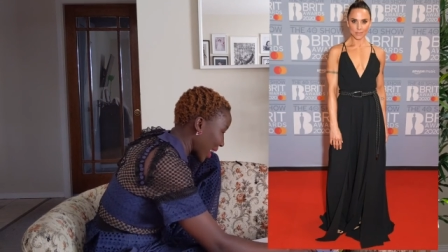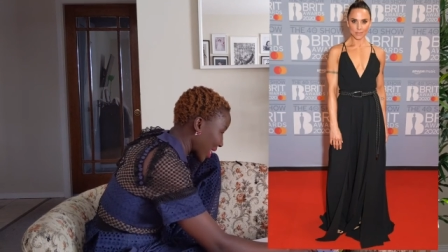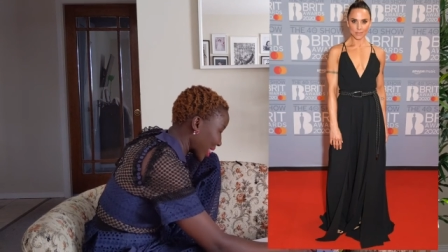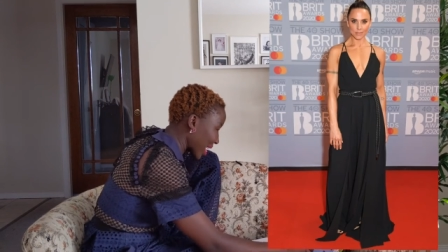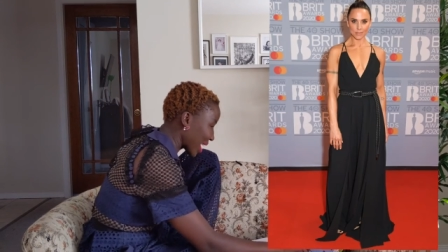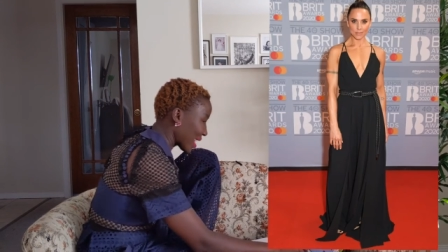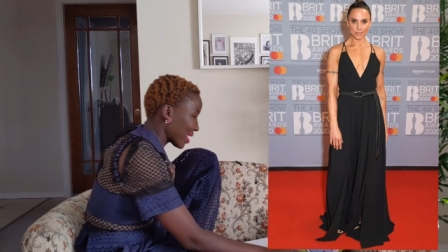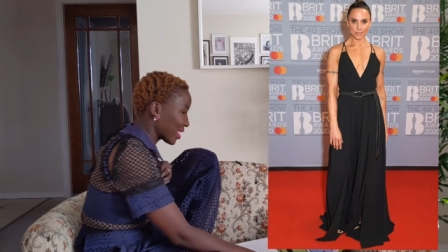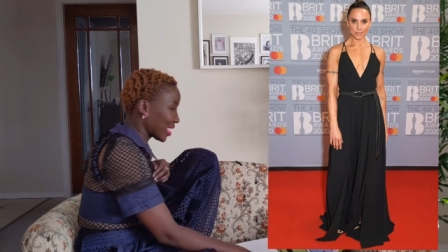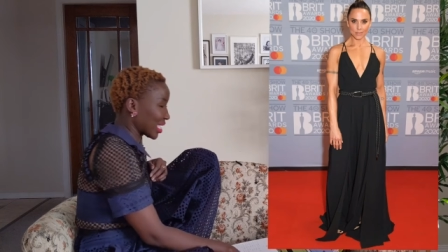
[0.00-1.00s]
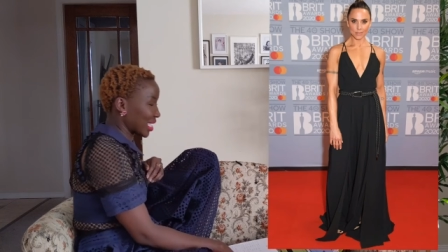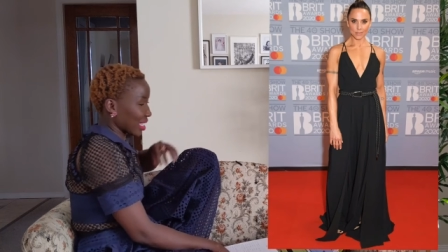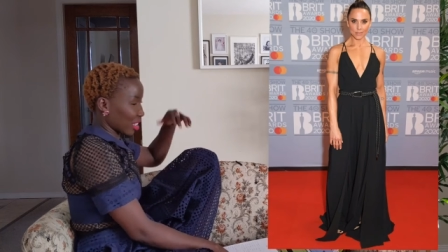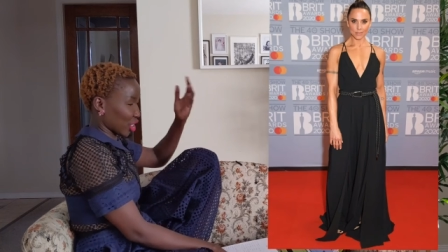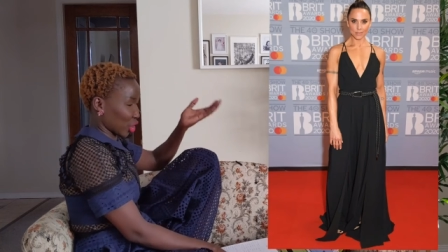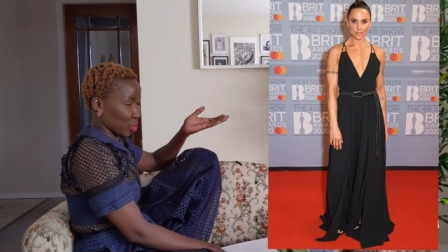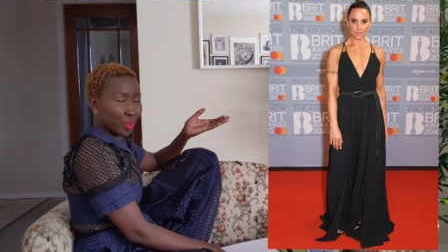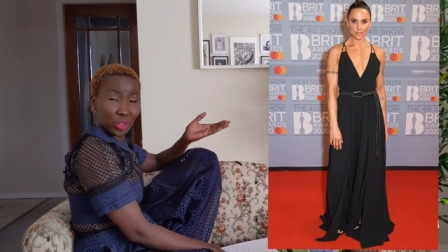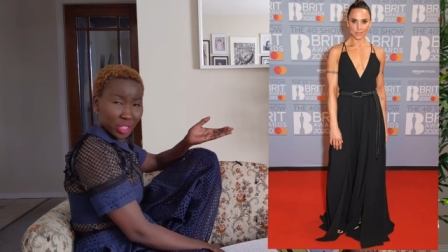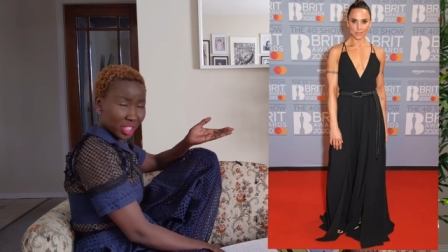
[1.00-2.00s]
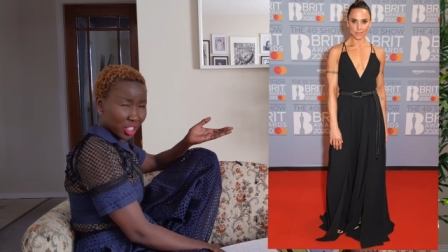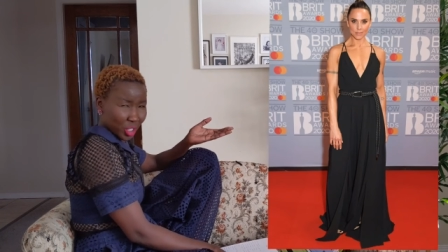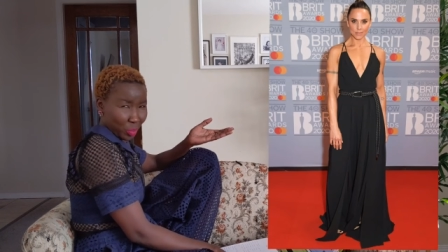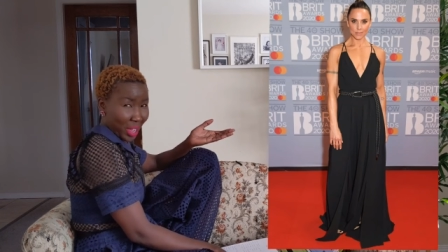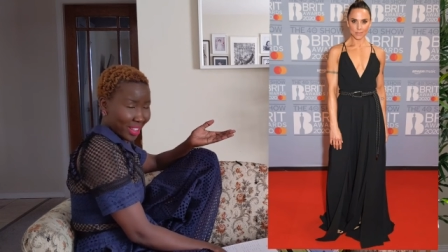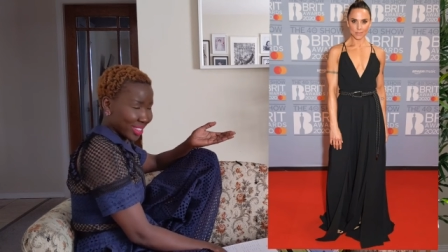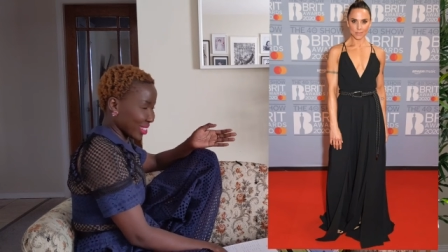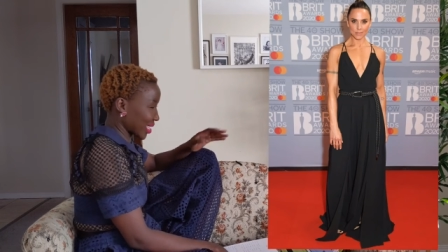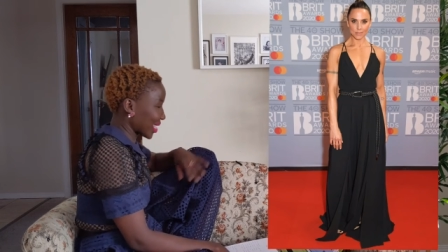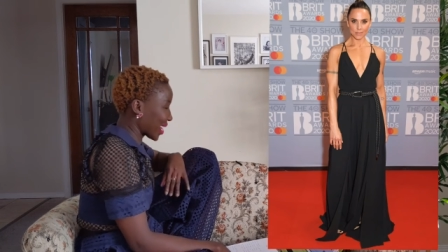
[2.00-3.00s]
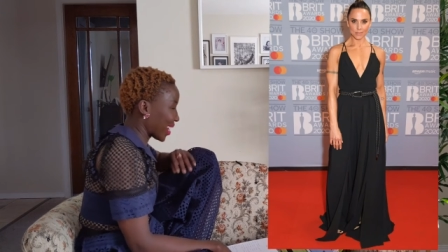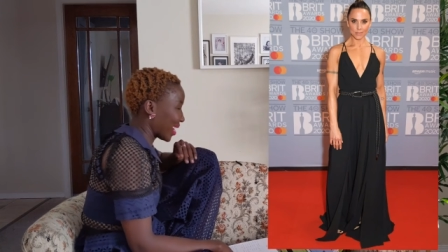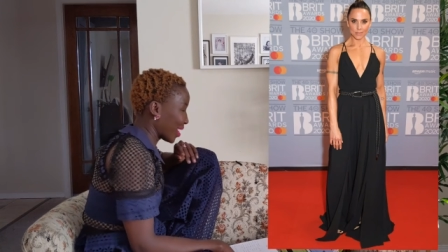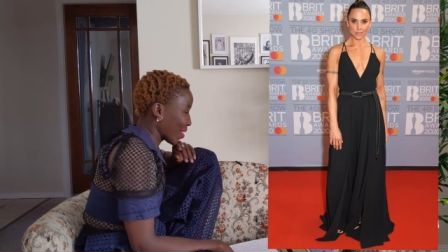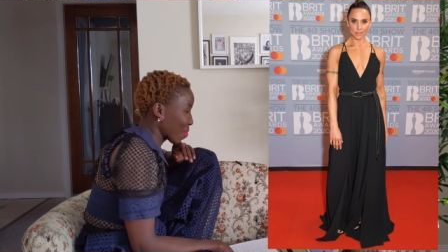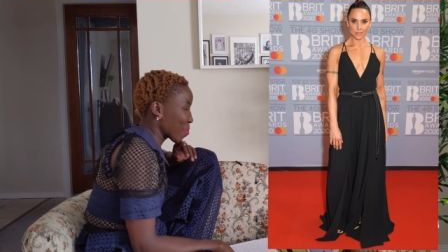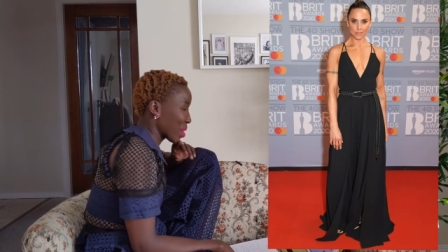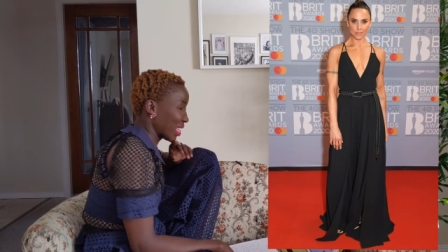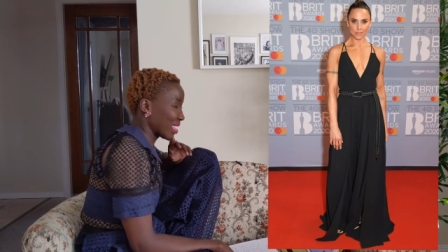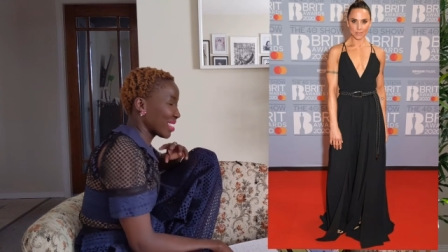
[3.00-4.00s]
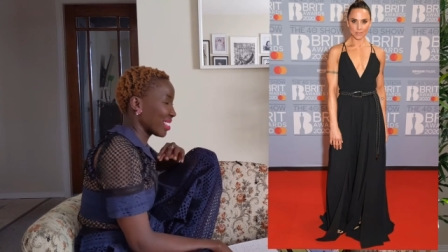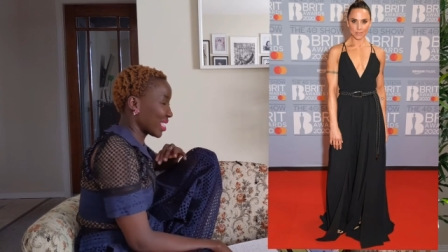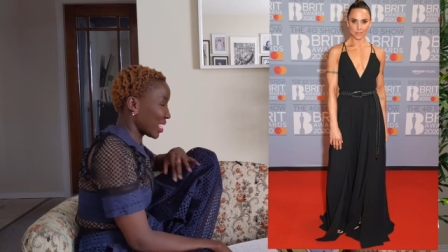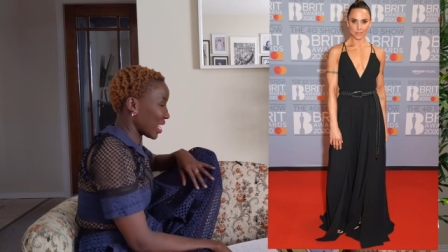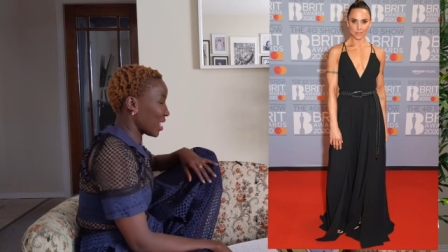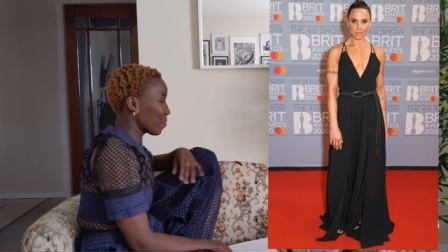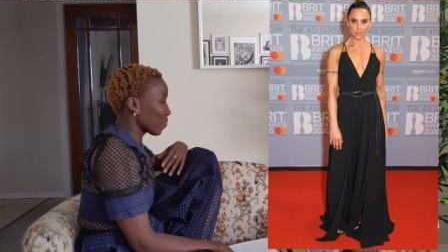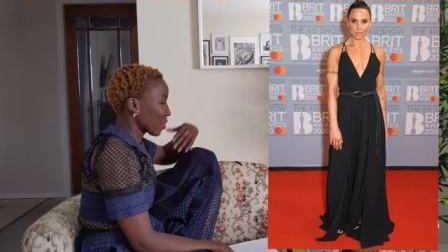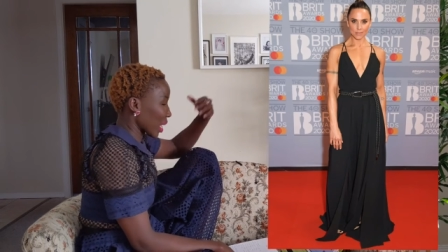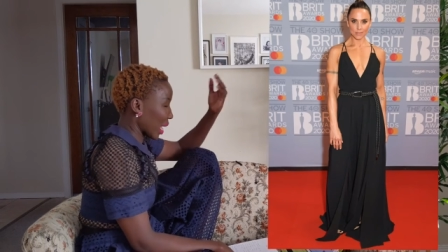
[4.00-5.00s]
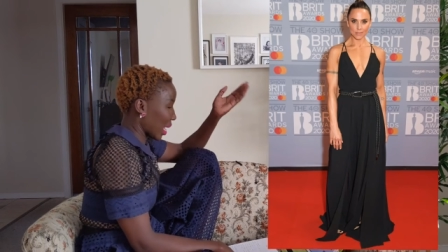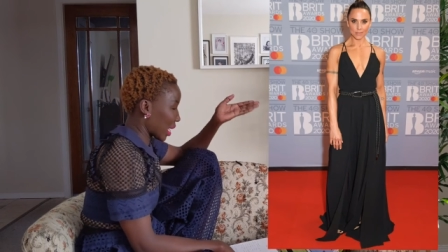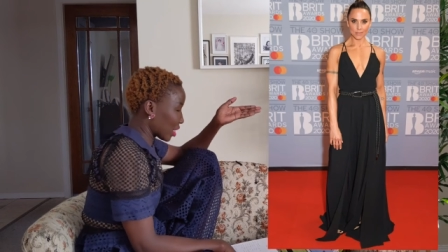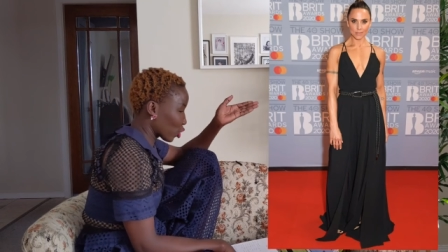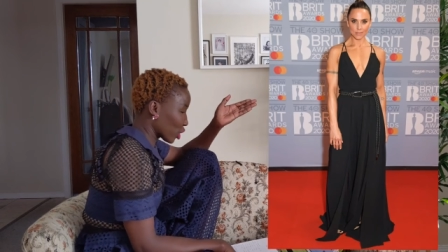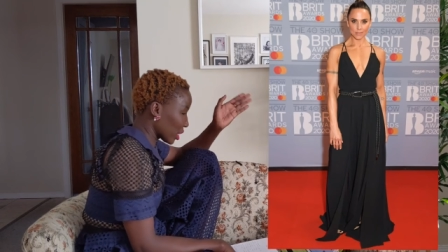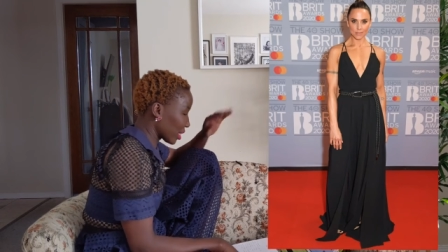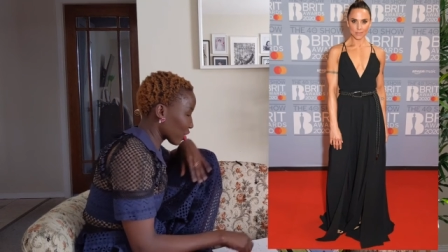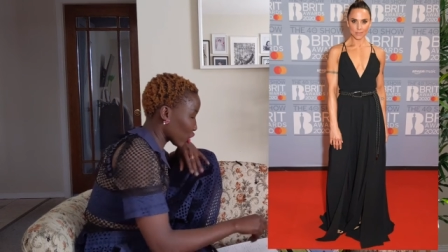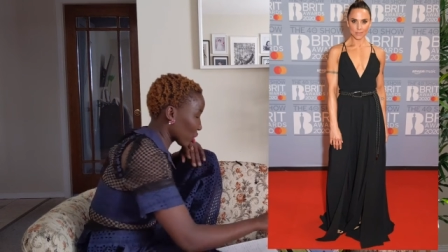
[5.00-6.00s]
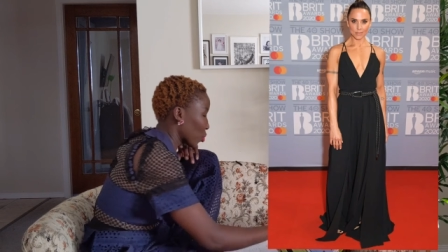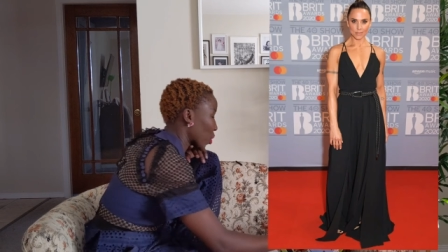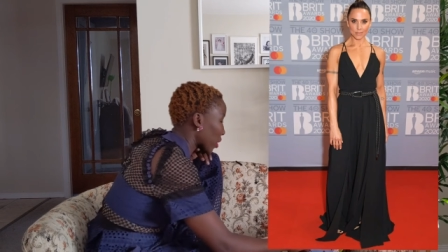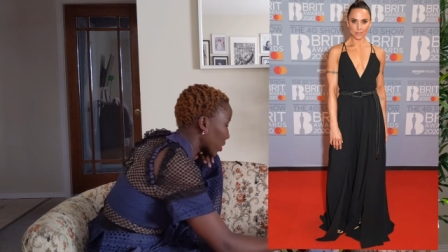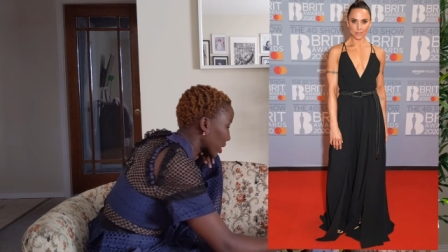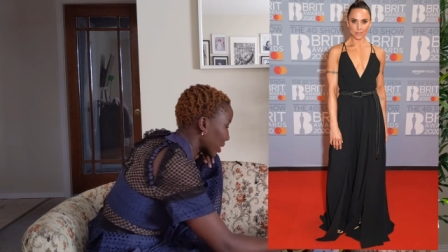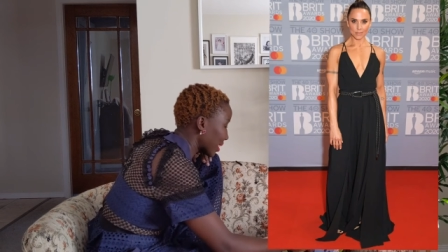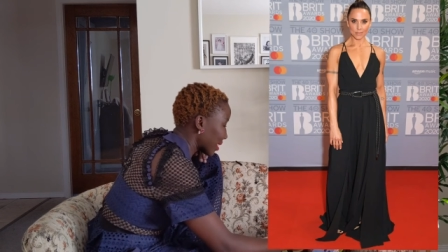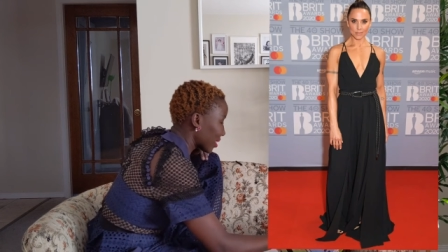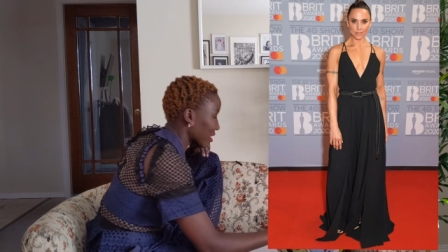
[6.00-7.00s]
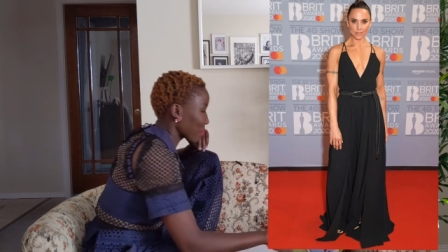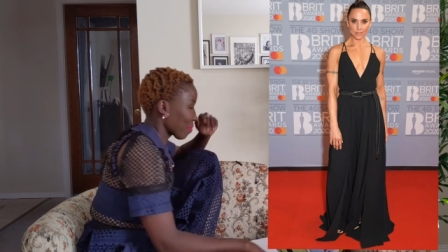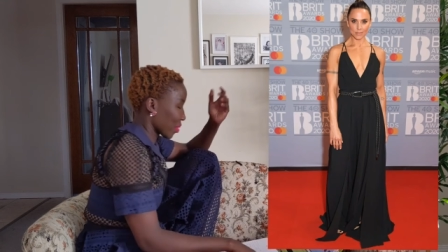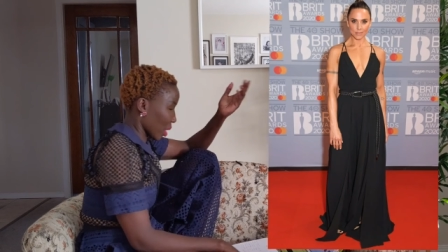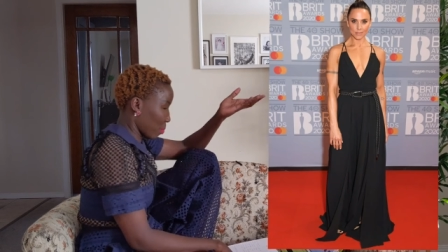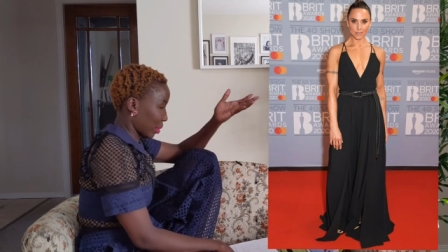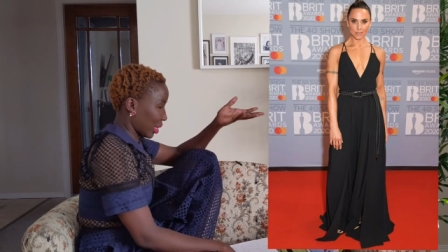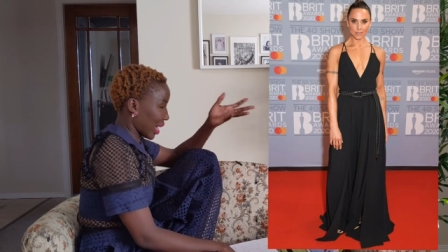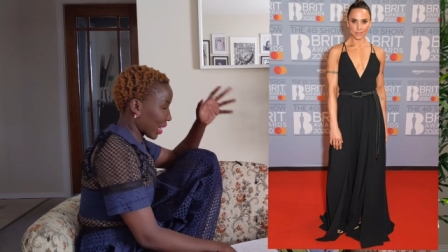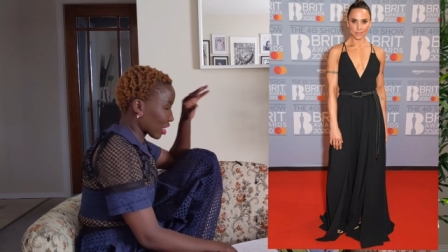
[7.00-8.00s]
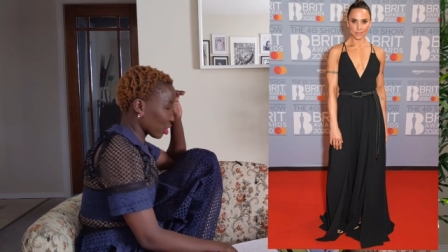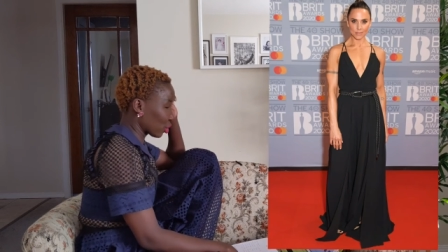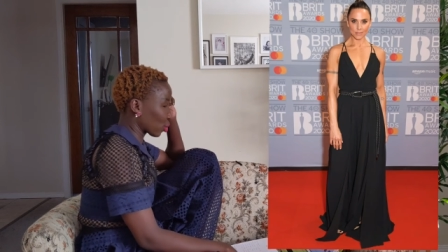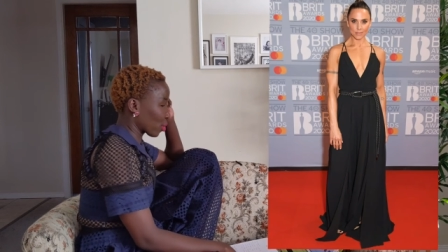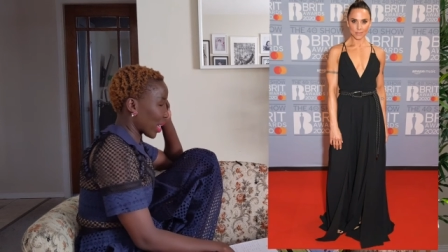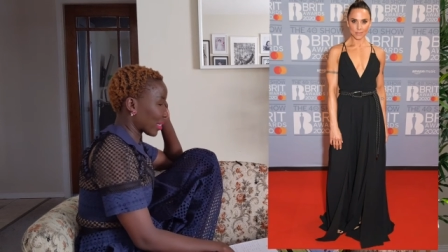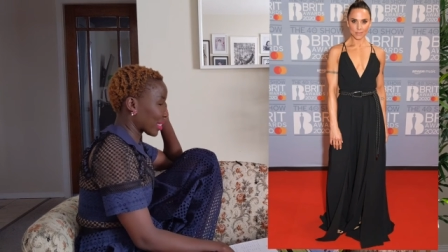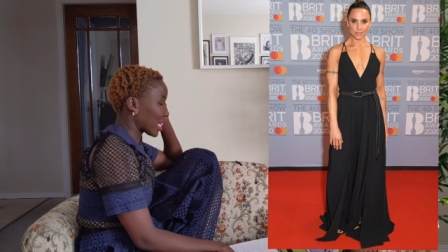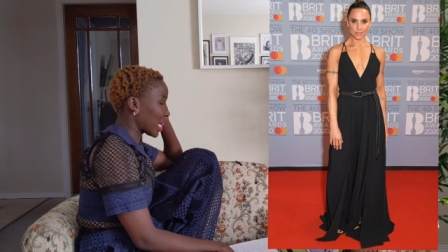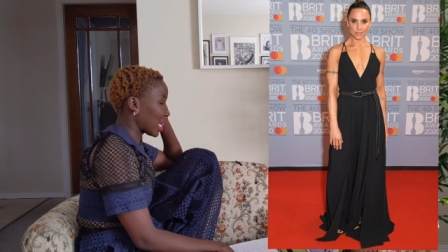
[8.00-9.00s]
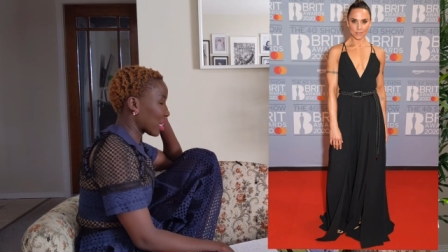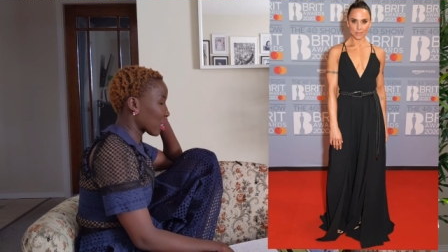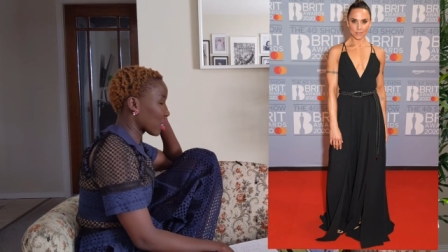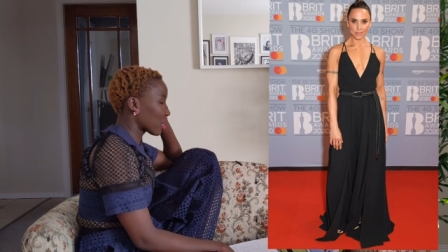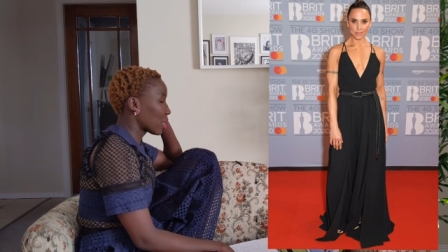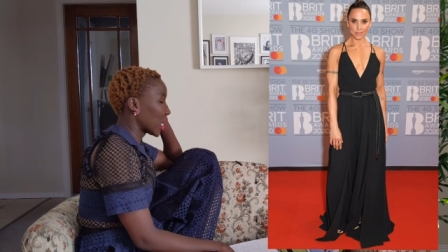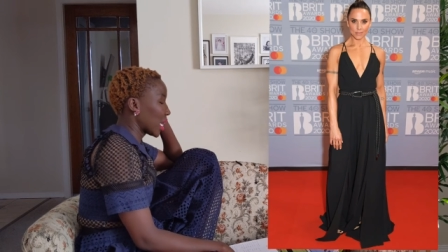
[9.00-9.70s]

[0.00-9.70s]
and that is Sport Spice, Melanie C, and she is just wearing this black dress here.